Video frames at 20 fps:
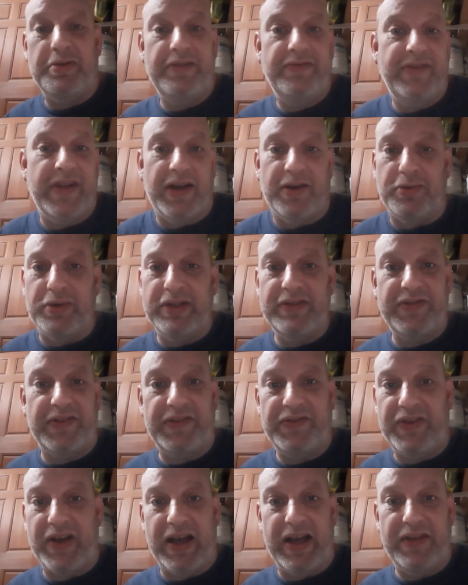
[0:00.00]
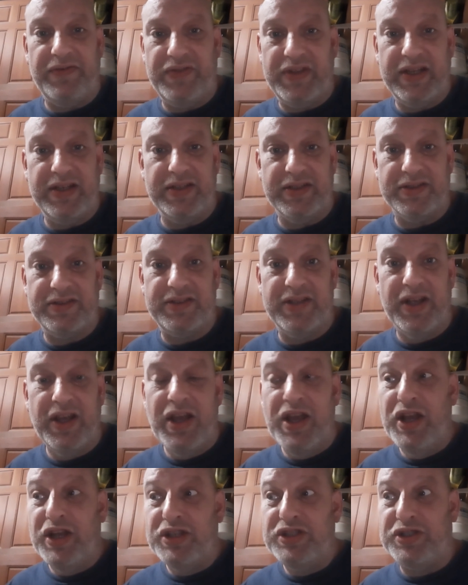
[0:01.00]
we've dealt with for five years.
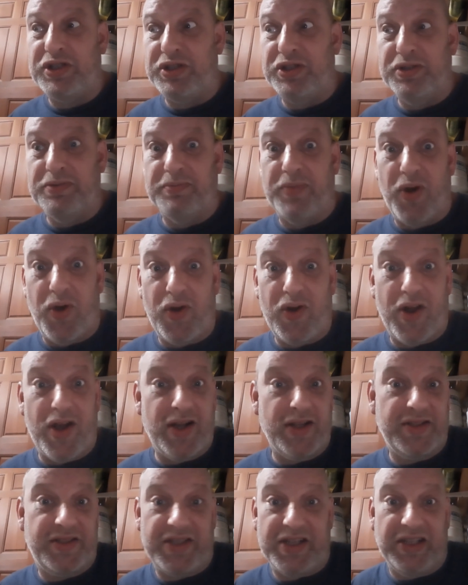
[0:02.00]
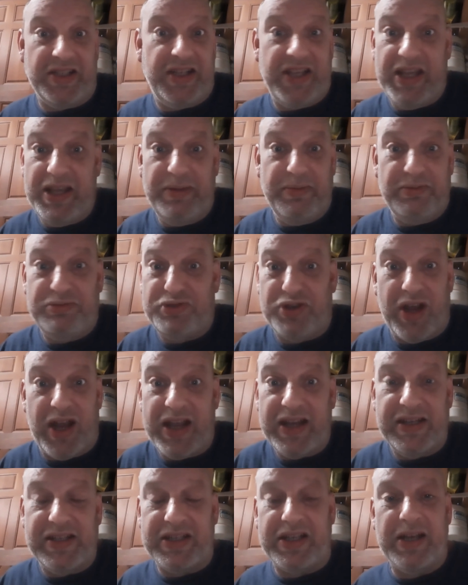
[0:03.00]
So you morons can keep
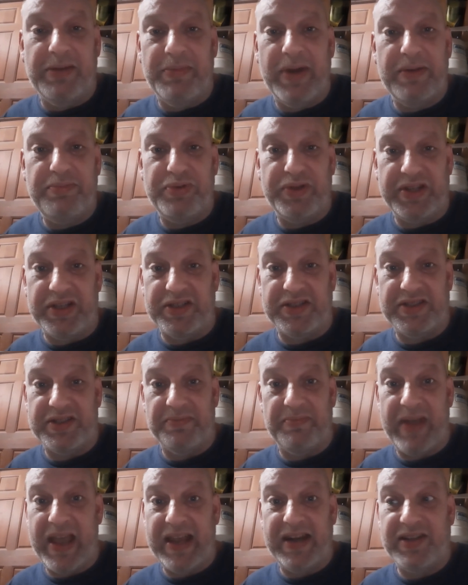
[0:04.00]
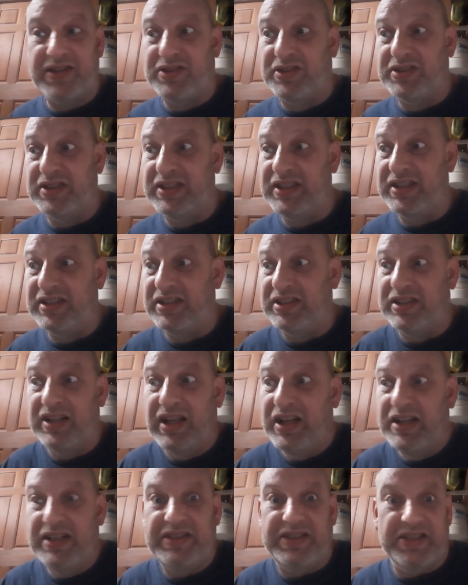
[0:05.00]
trying to come up with your semantical little
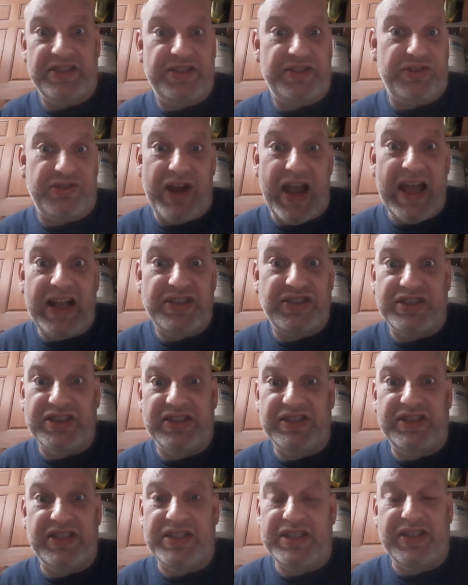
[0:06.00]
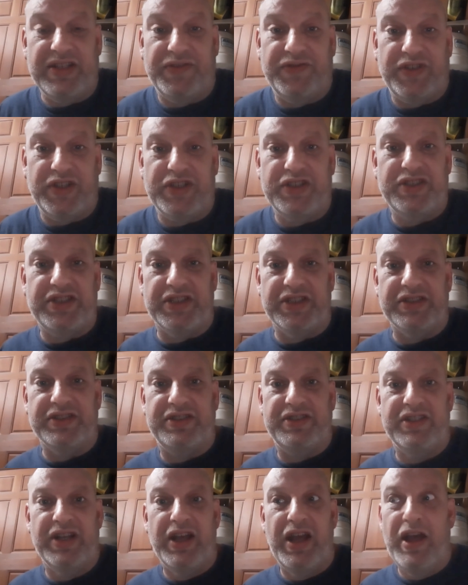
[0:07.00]
distractions and
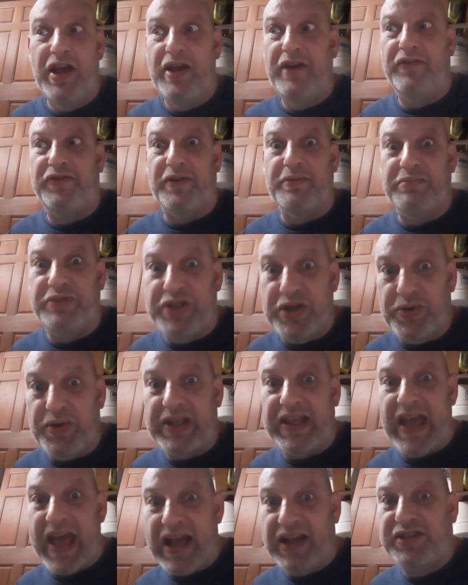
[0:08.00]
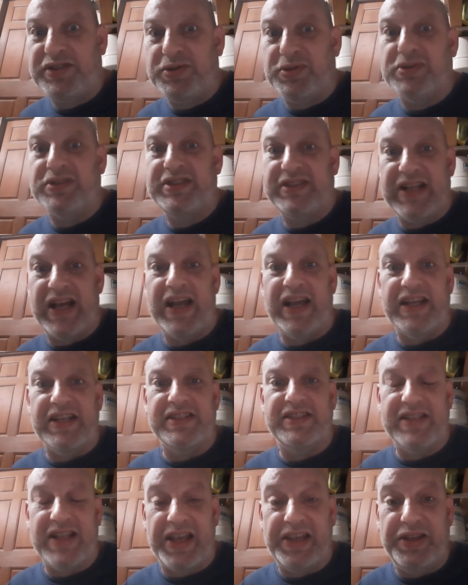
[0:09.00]
diversions from doing actual
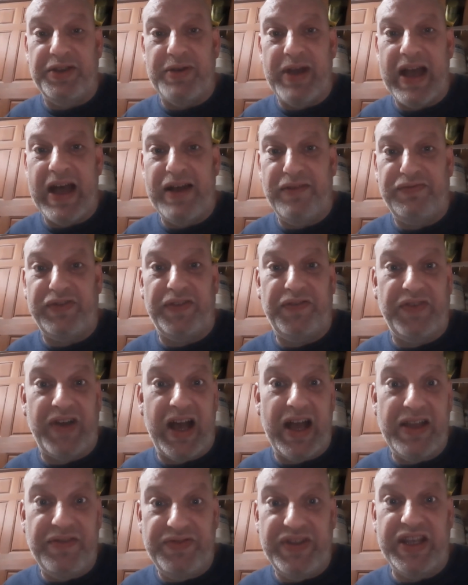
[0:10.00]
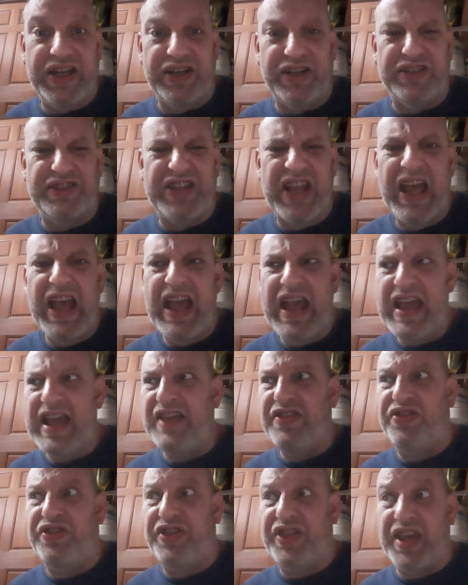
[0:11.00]
science like you have for five years
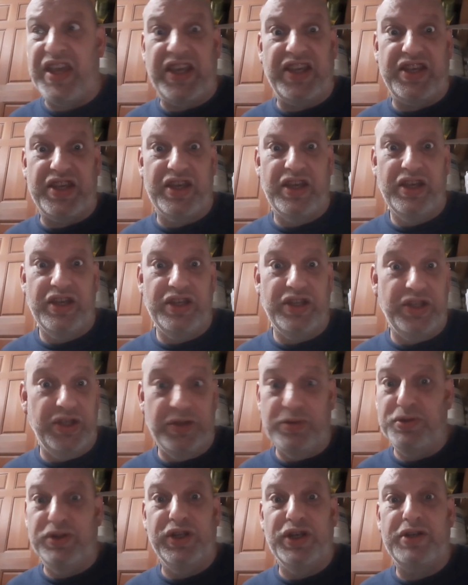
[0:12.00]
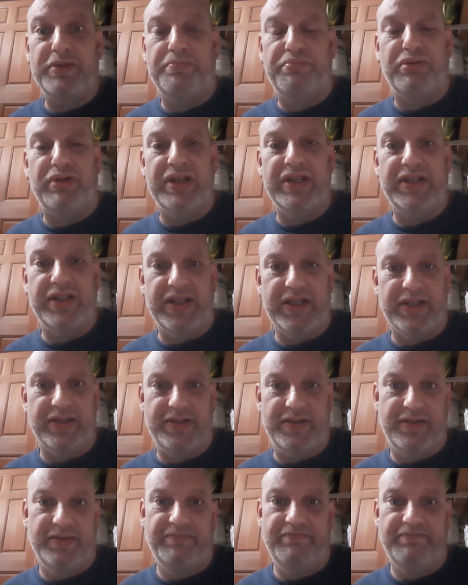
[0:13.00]
and think you look brilliant.